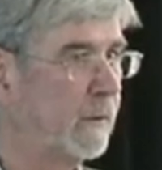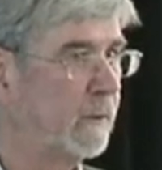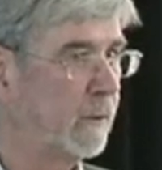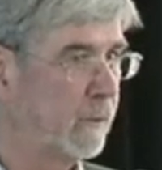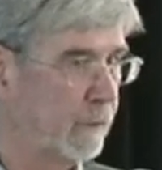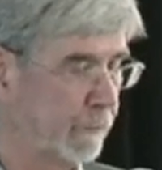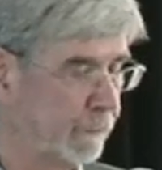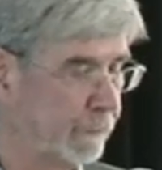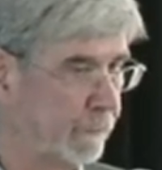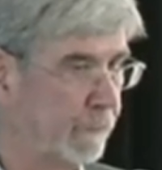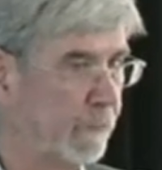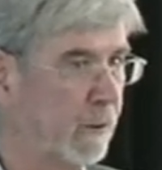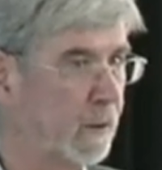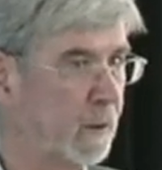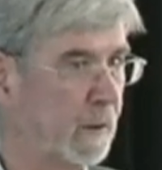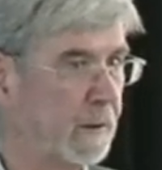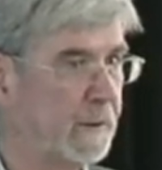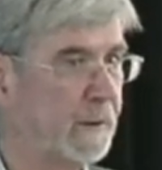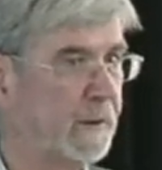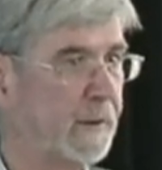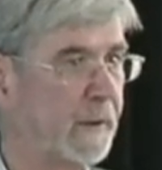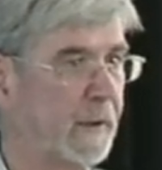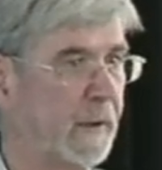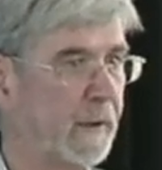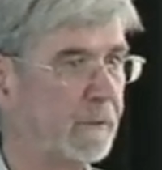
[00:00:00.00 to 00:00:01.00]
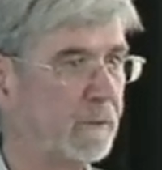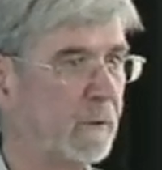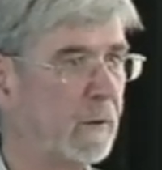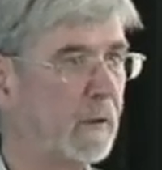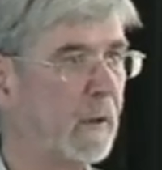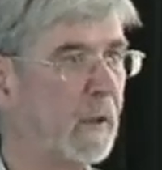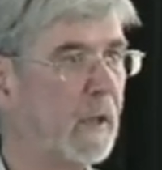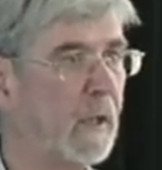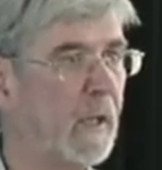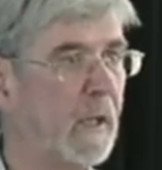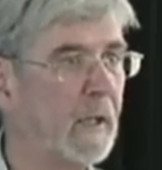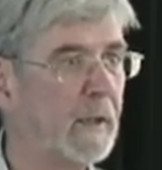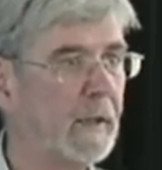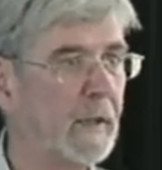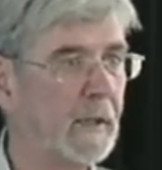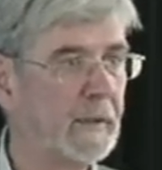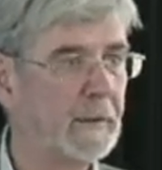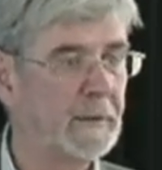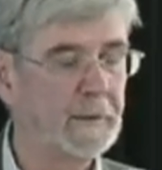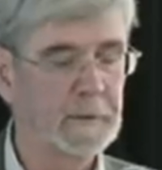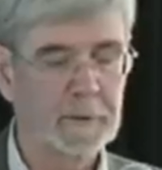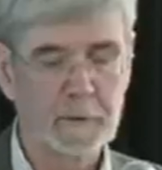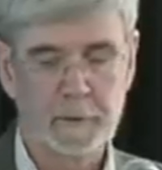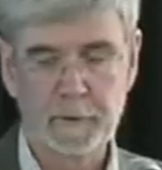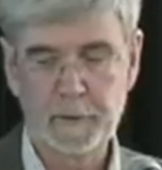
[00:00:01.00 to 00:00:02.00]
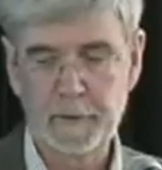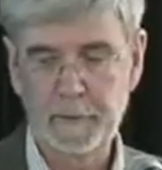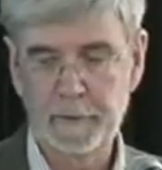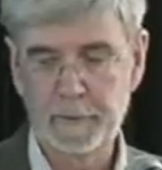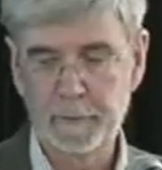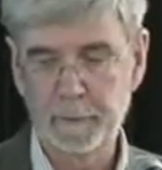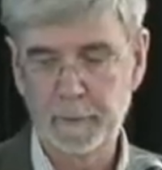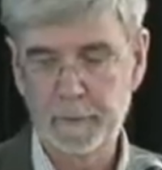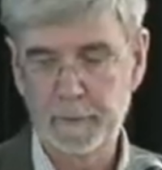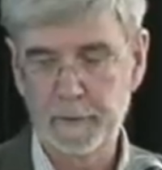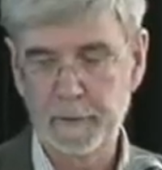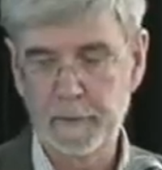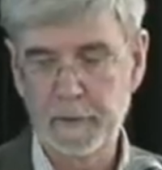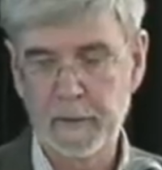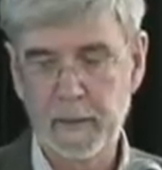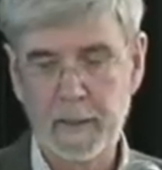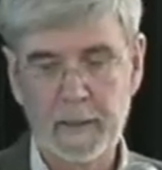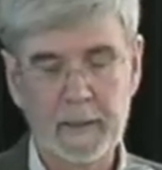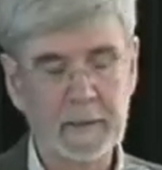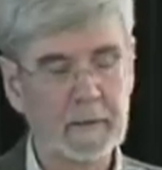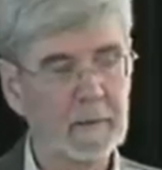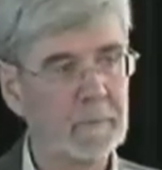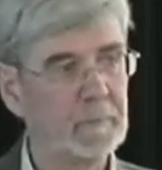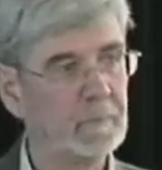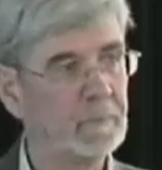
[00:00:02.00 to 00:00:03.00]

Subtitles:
or fall in sea level that is continuing today.